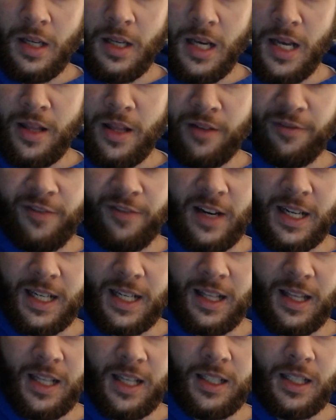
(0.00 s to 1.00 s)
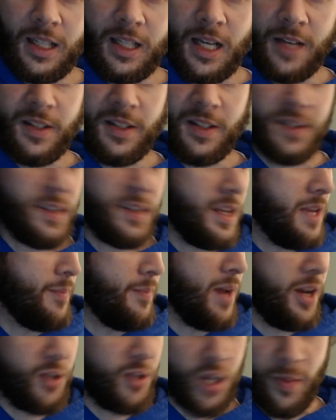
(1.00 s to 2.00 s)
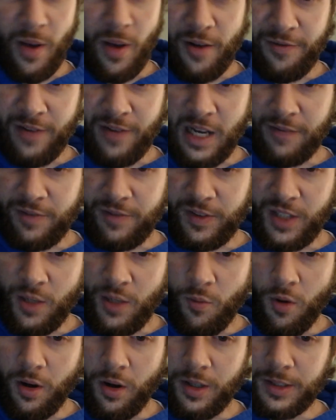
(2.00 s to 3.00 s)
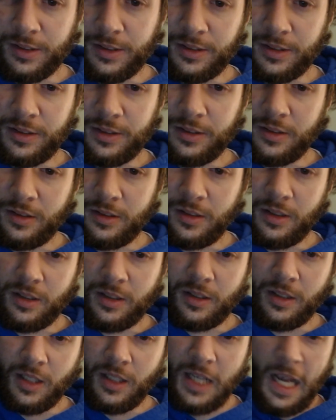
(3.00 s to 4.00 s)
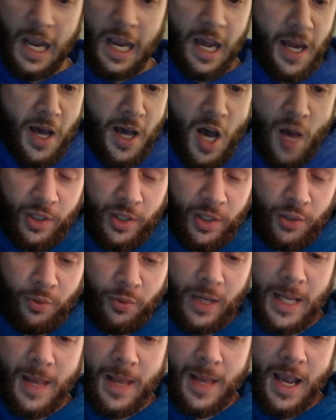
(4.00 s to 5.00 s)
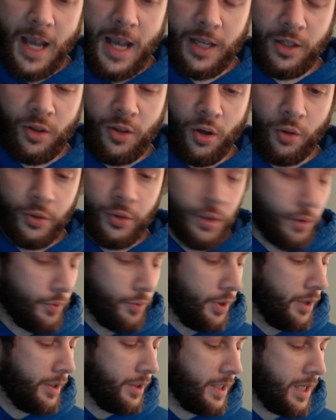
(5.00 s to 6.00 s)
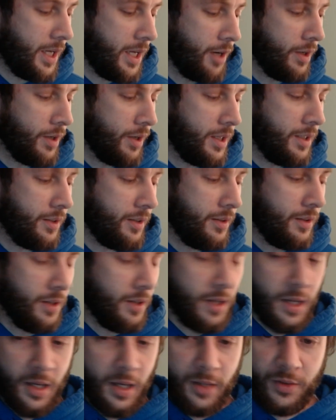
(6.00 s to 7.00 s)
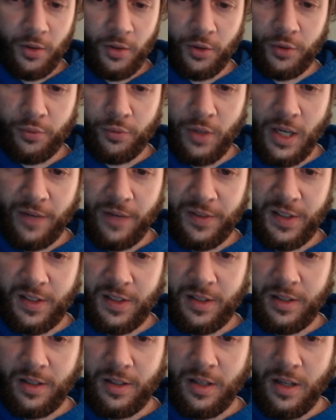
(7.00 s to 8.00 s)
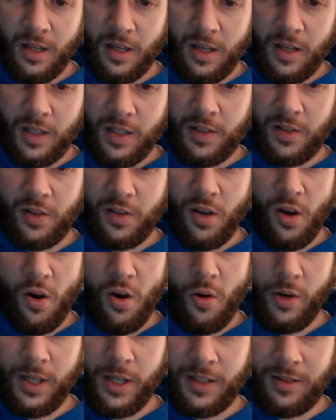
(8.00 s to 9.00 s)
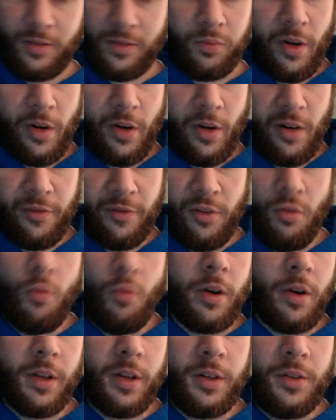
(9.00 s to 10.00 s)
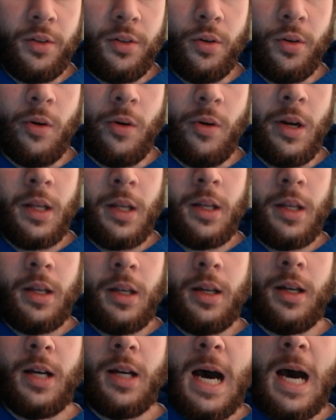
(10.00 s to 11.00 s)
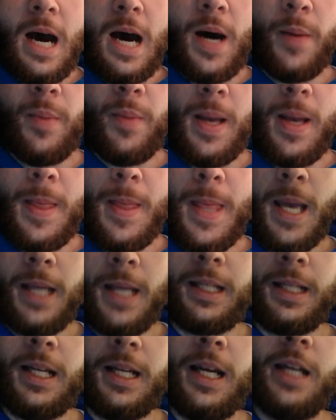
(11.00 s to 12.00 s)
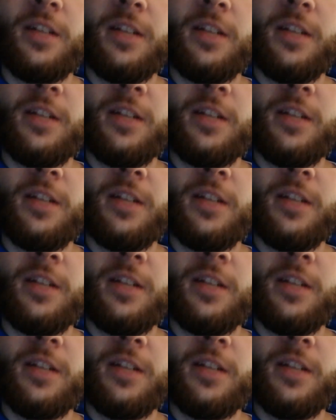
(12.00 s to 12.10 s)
then finally landing on this E major about 551. And all between that, you know, you're really hearing those riffs. So it's whatever you want to do. And then kind